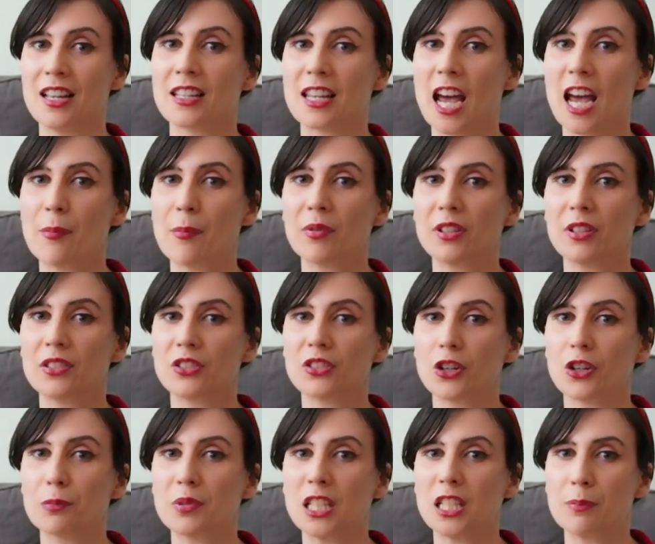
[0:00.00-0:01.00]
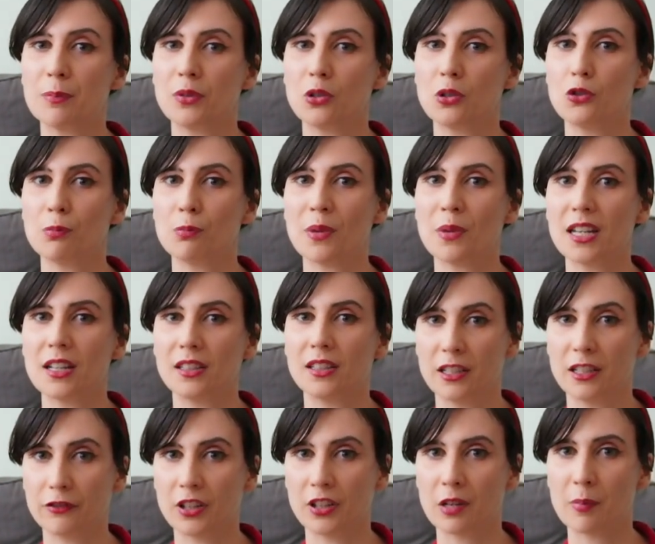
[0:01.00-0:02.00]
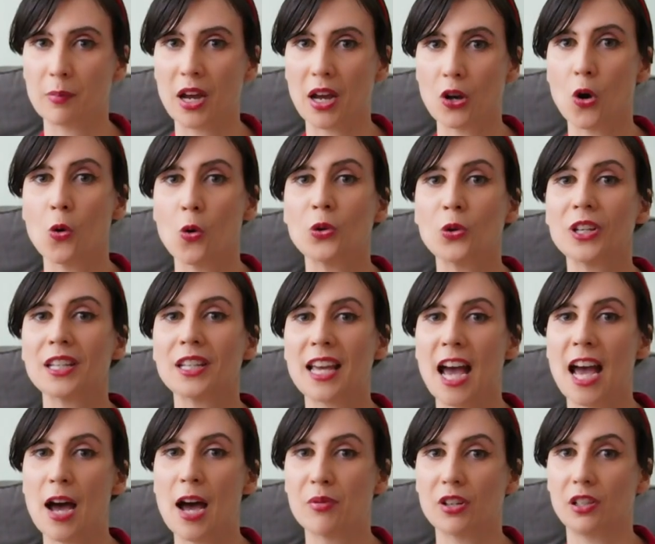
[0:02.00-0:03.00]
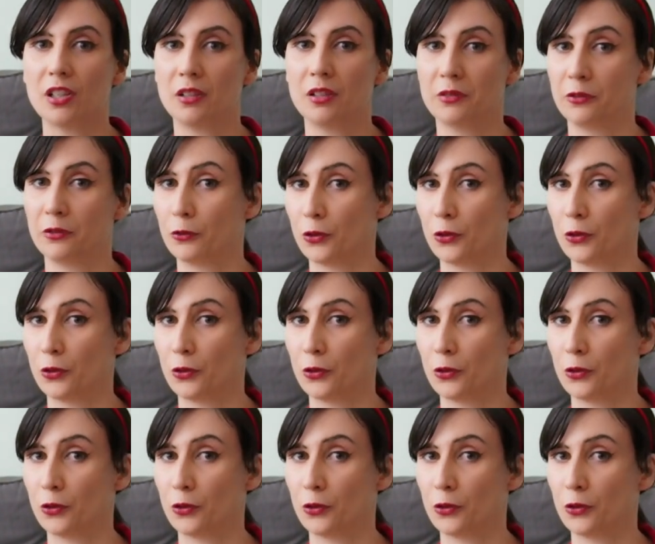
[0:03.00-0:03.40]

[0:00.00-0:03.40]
Capitalists are people who make a living by owning capital,